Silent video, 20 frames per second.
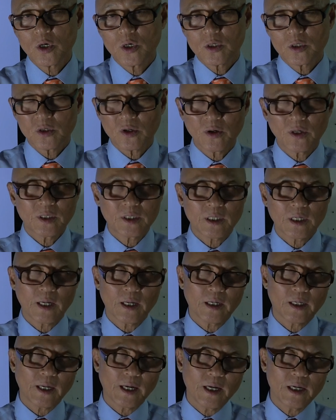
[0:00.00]
So it's
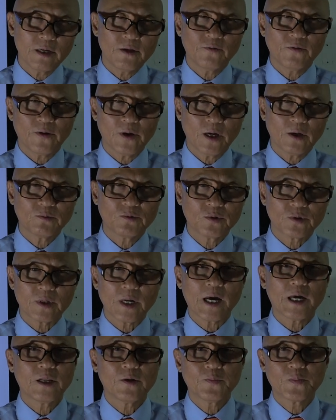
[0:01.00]
like 85 to
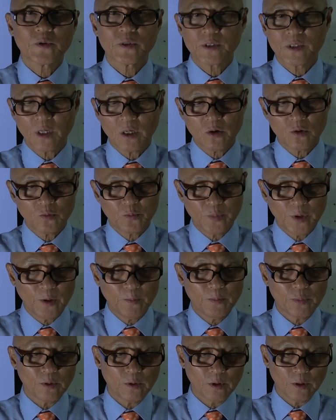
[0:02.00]
90% of
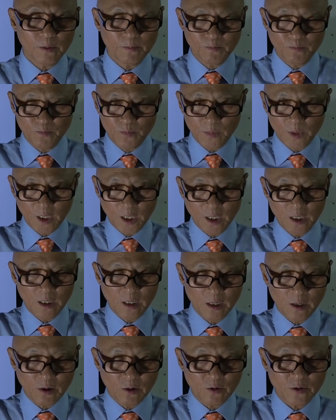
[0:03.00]
people in
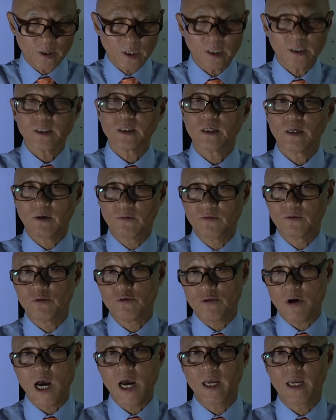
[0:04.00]
the Orient have
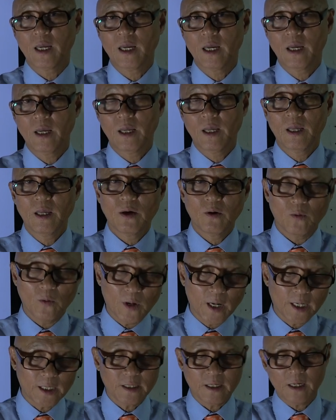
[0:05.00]
dry,
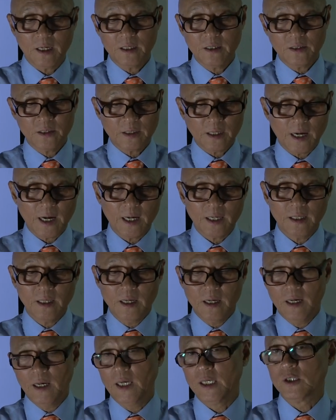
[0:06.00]
while the other side
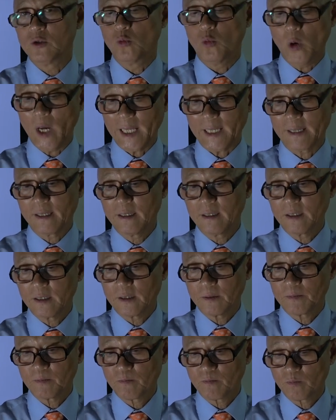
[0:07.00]
is wet.
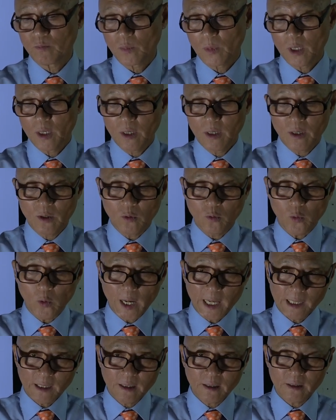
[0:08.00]

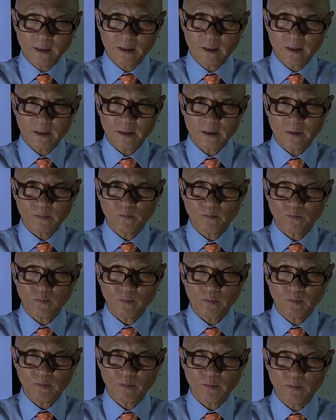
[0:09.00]
Wet
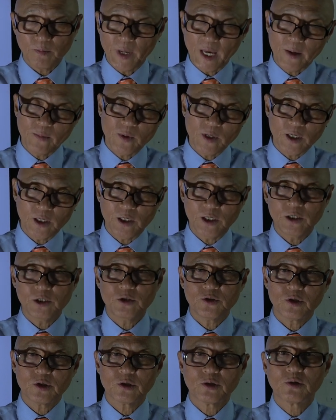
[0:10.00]
may be
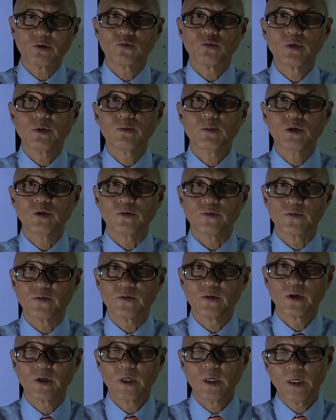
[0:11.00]
easier to remove,
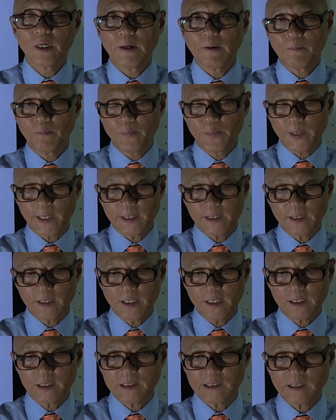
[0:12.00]
but
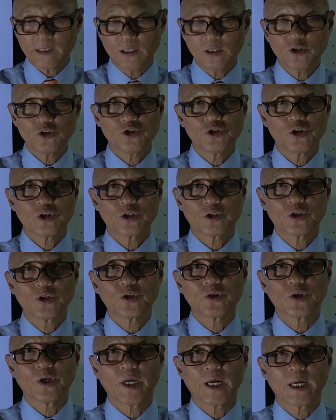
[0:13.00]
it's easier
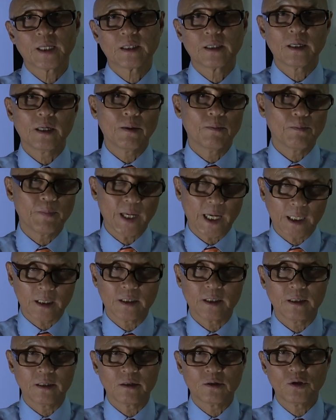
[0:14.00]
to get
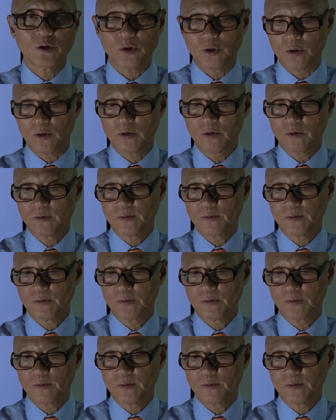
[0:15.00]
impacted too.